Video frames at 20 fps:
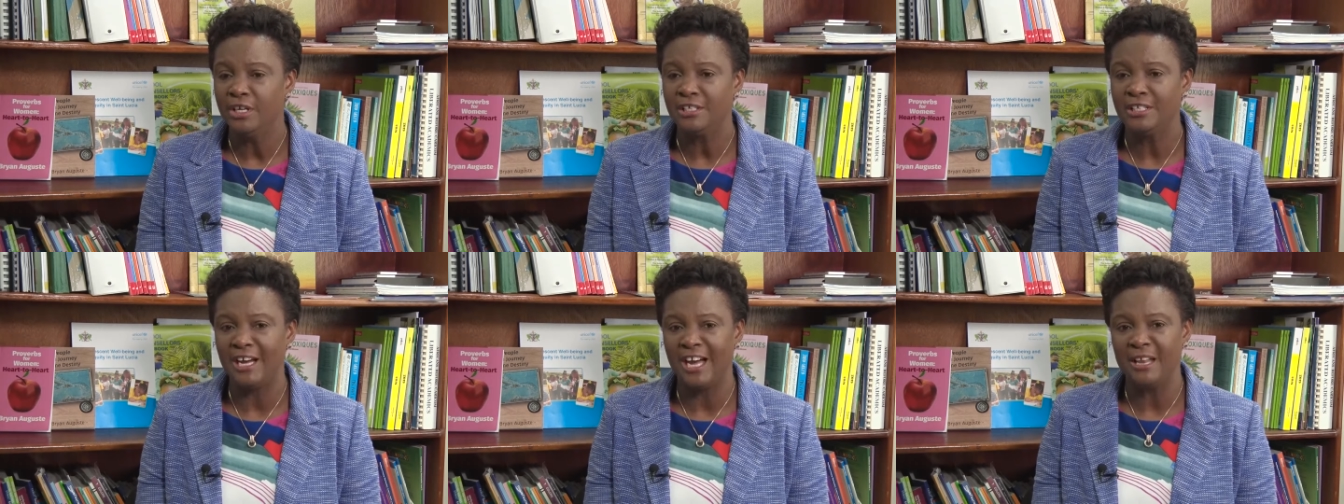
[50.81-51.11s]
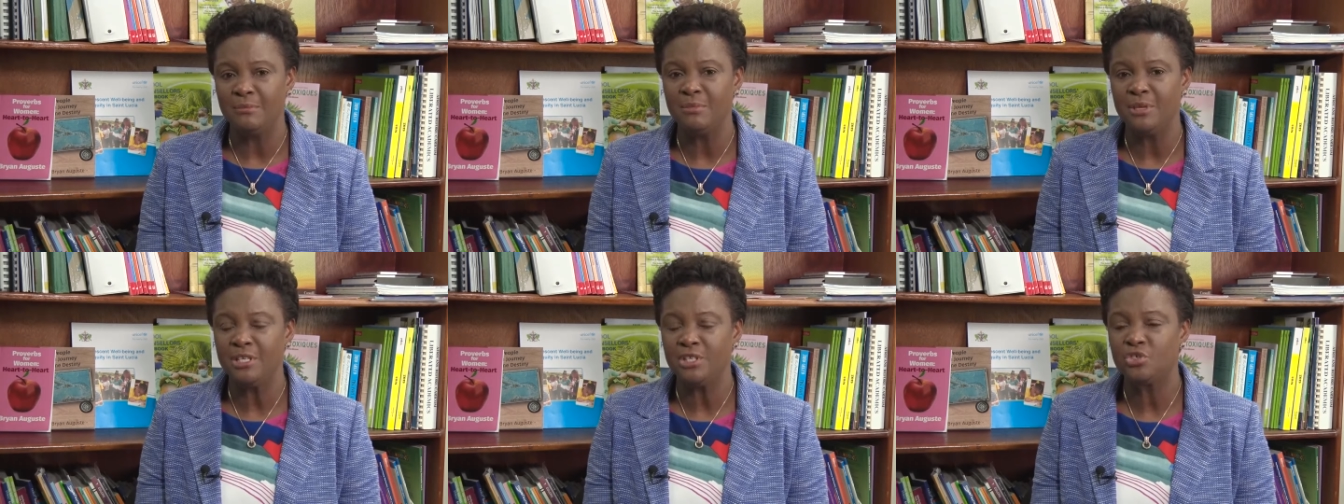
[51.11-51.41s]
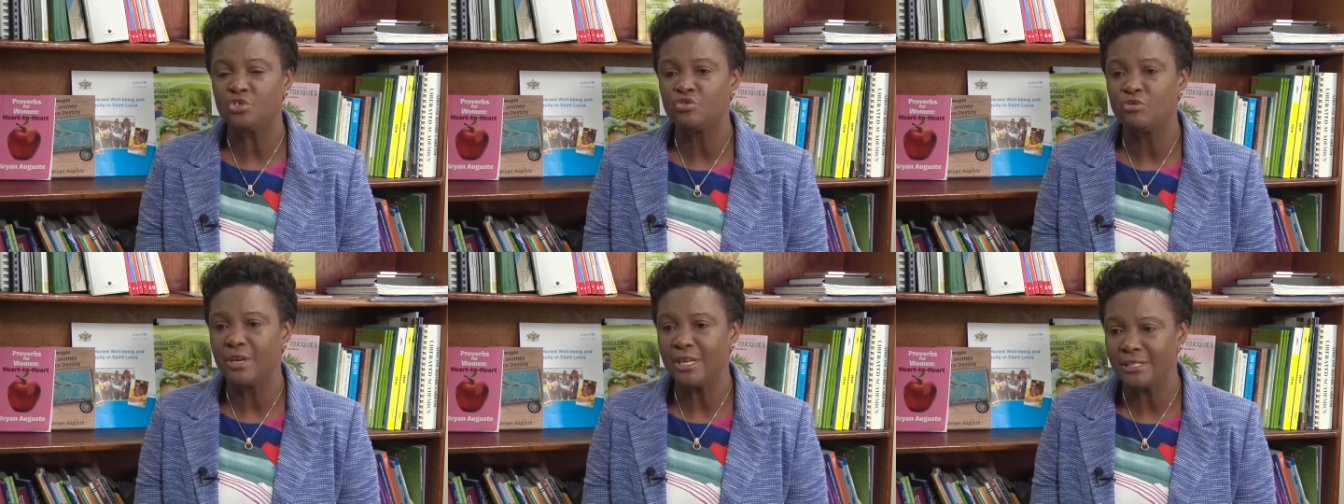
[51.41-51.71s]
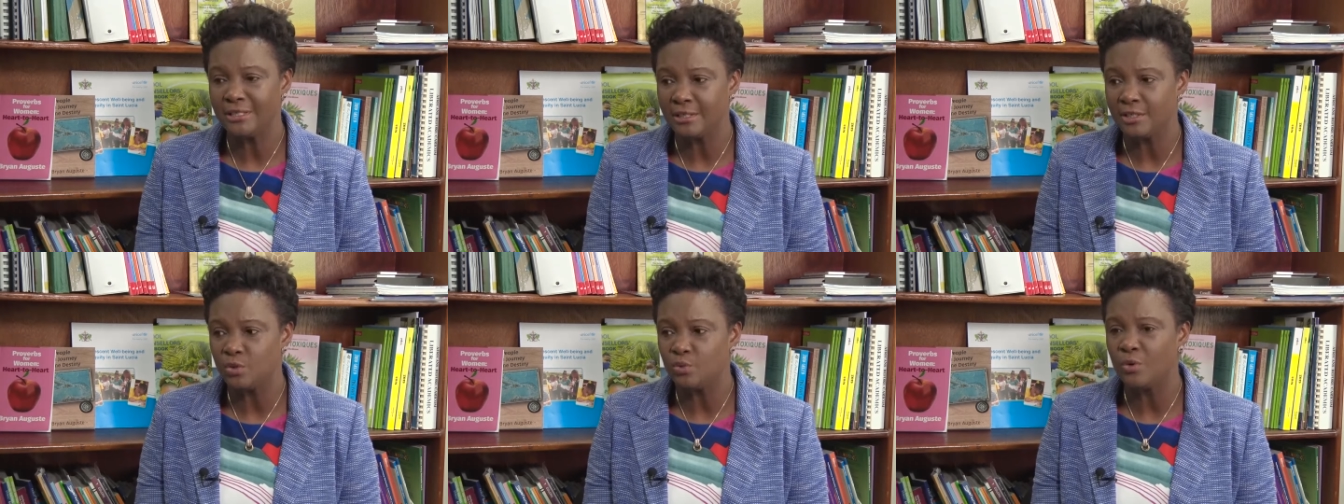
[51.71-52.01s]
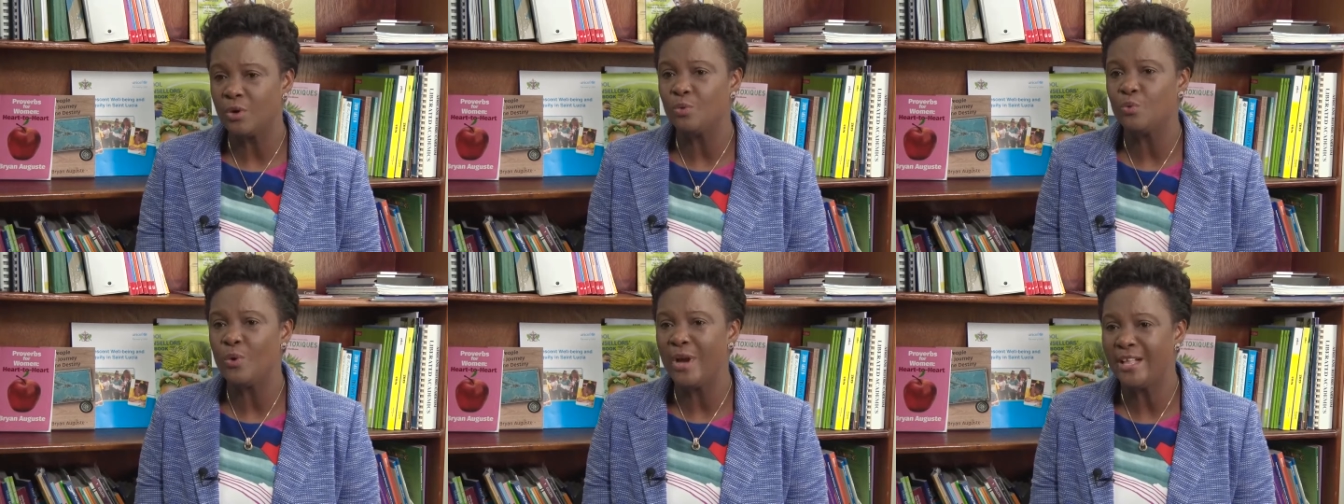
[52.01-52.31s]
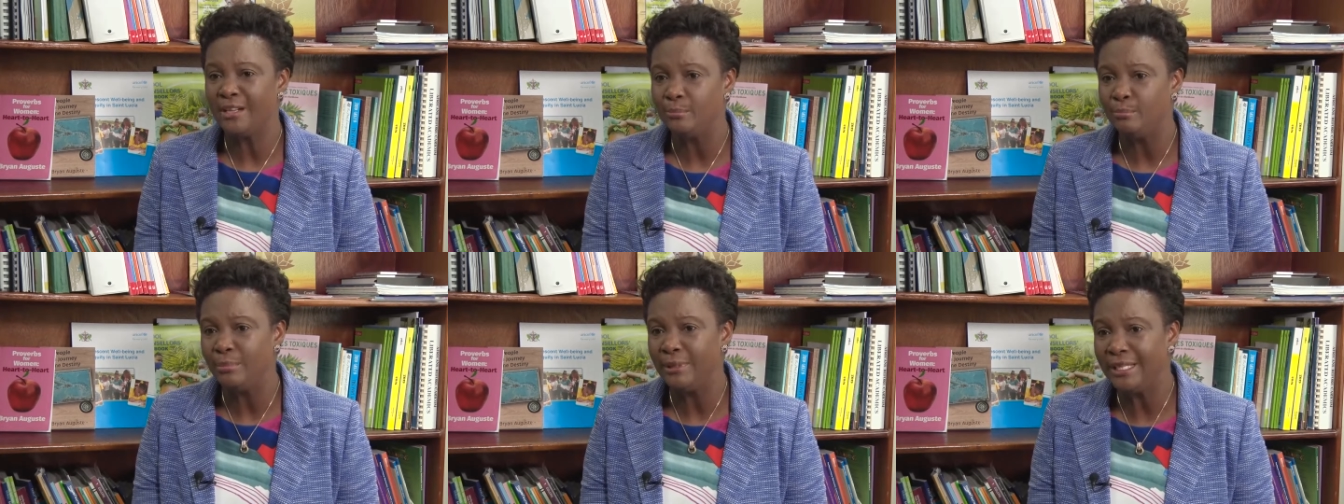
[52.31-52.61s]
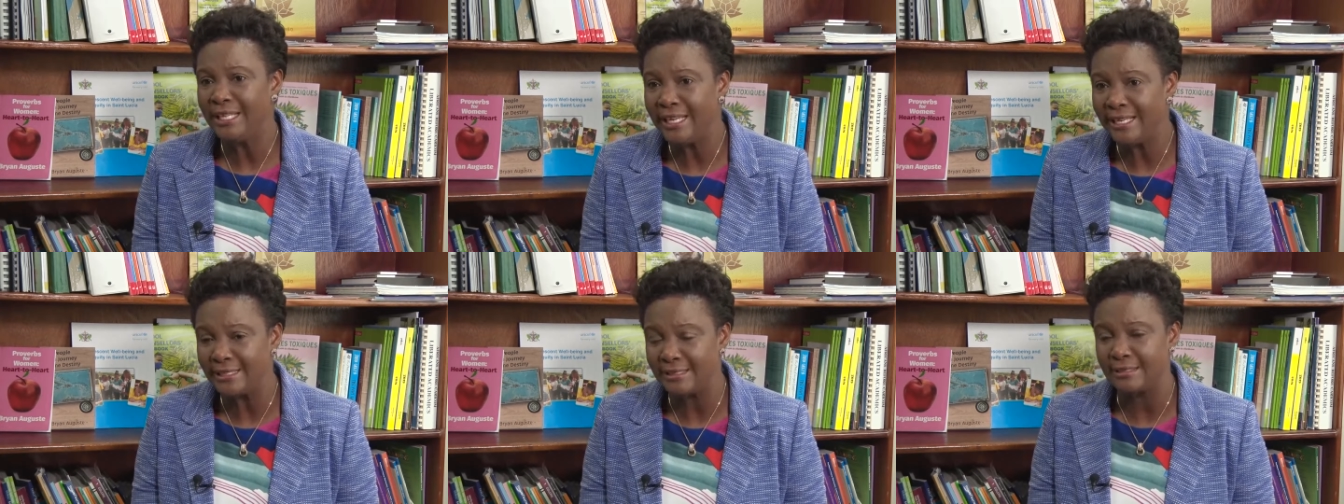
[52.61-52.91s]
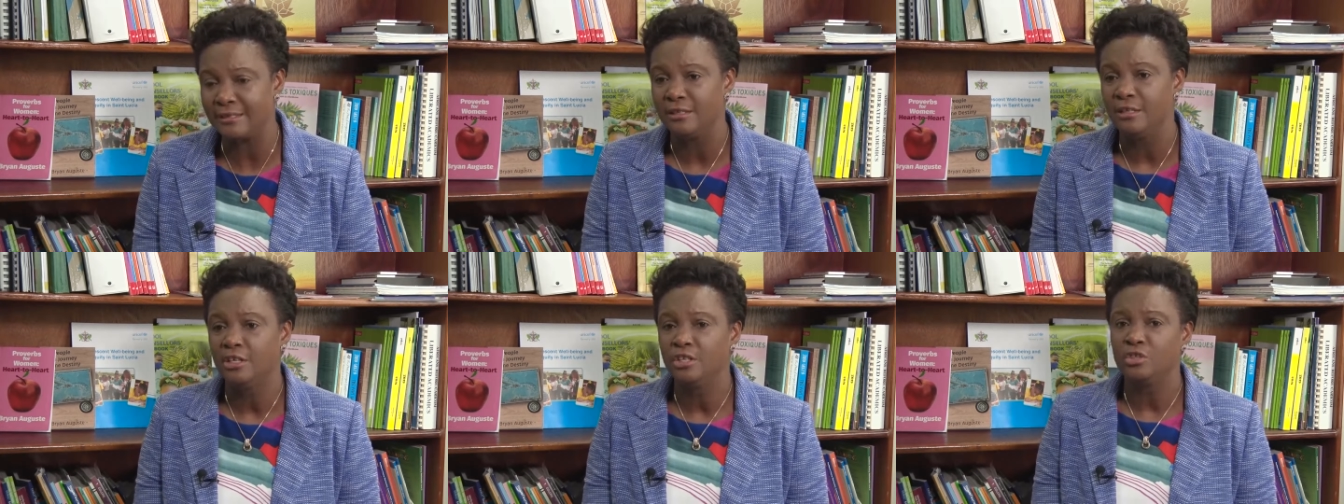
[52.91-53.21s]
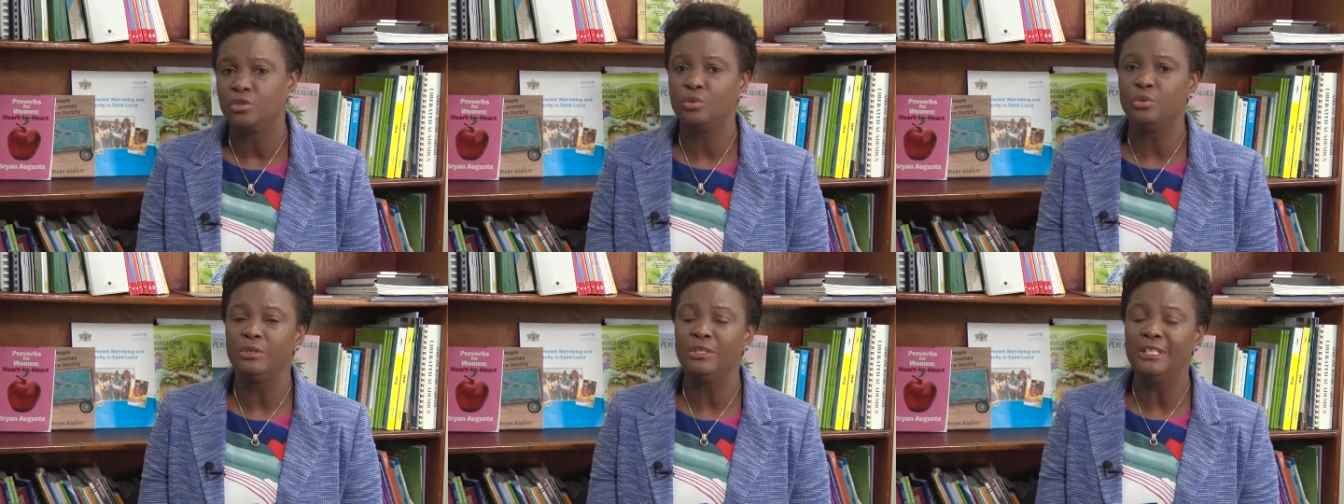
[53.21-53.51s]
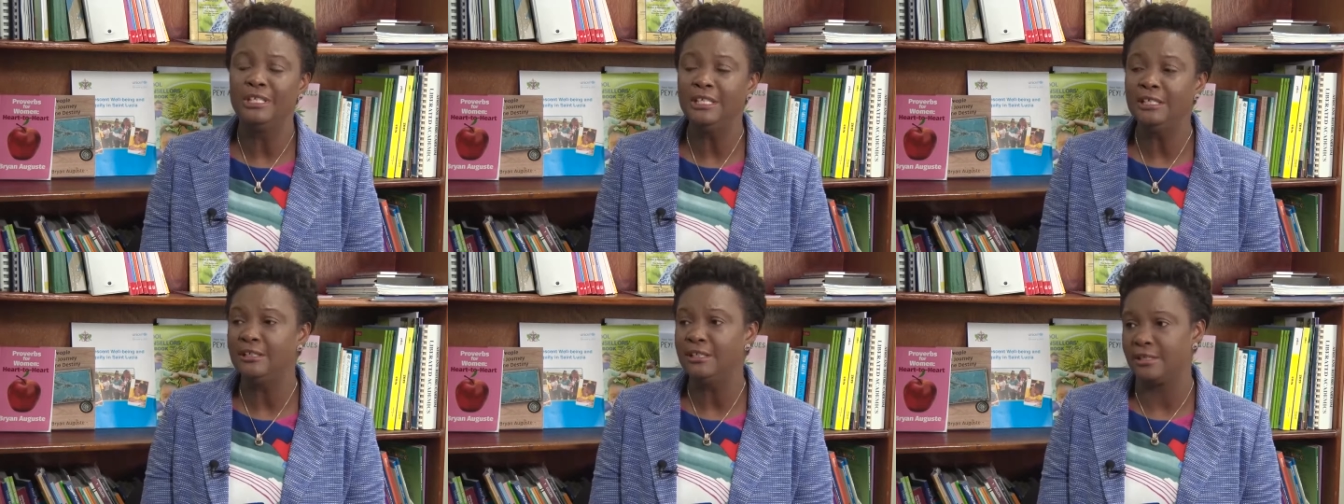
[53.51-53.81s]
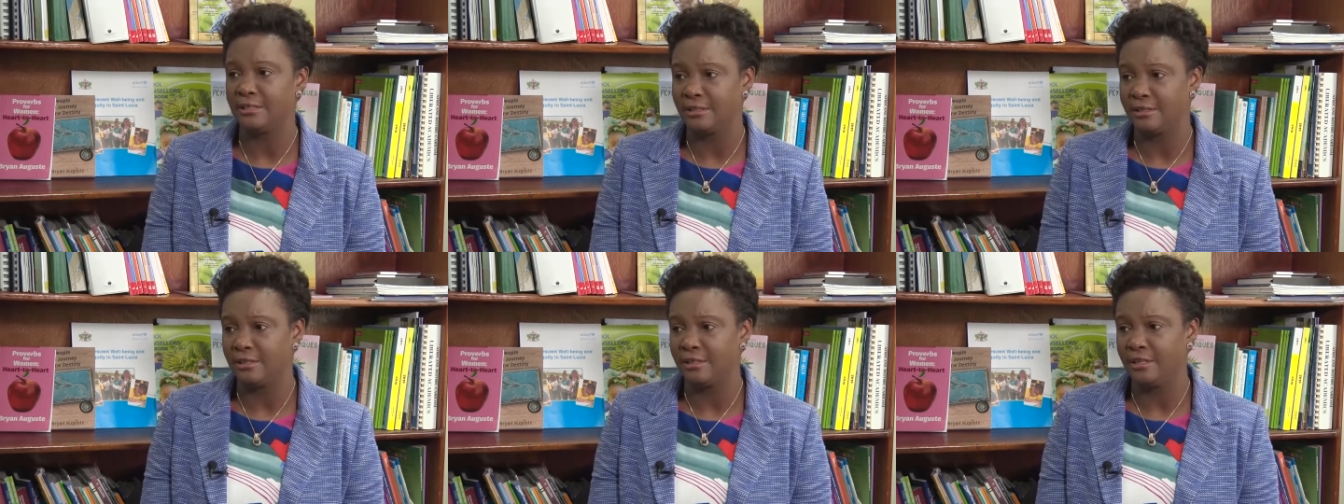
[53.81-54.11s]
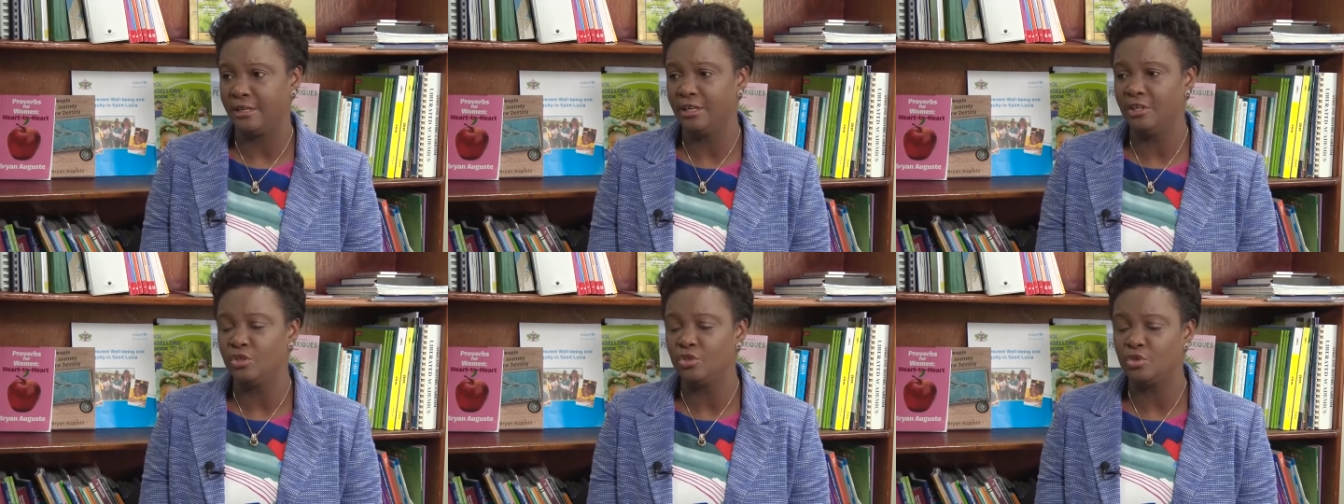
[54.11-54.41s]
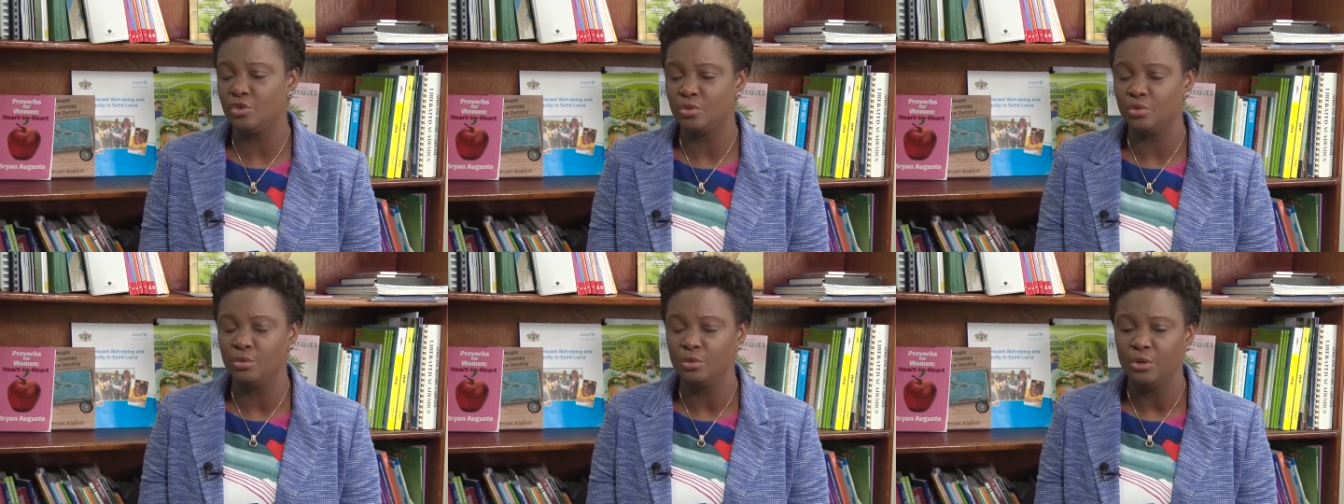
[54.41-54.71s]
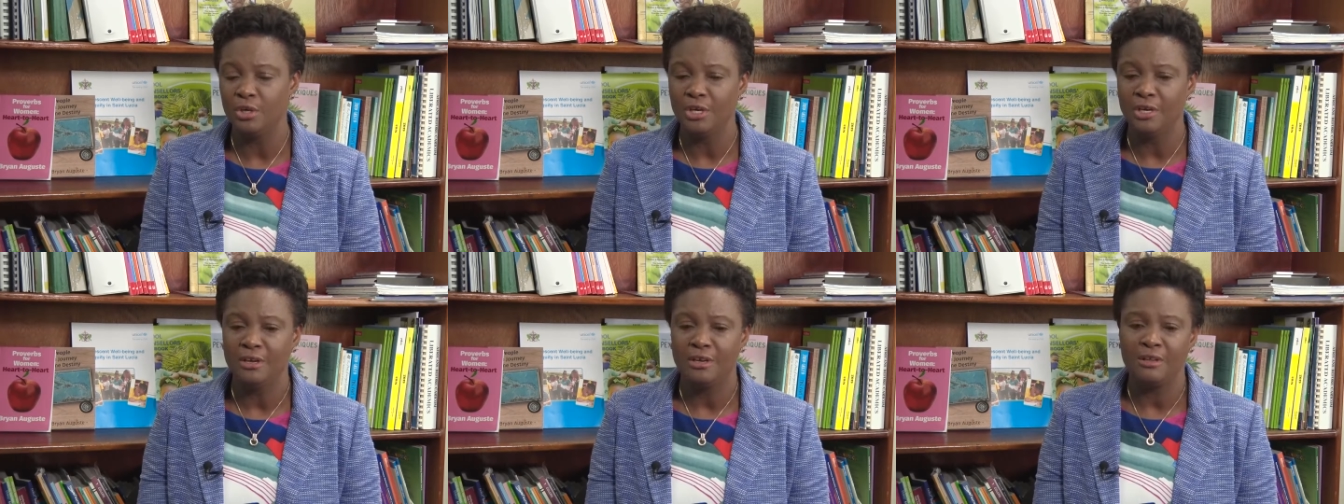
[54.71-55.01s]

the administrators were well placed to lead us into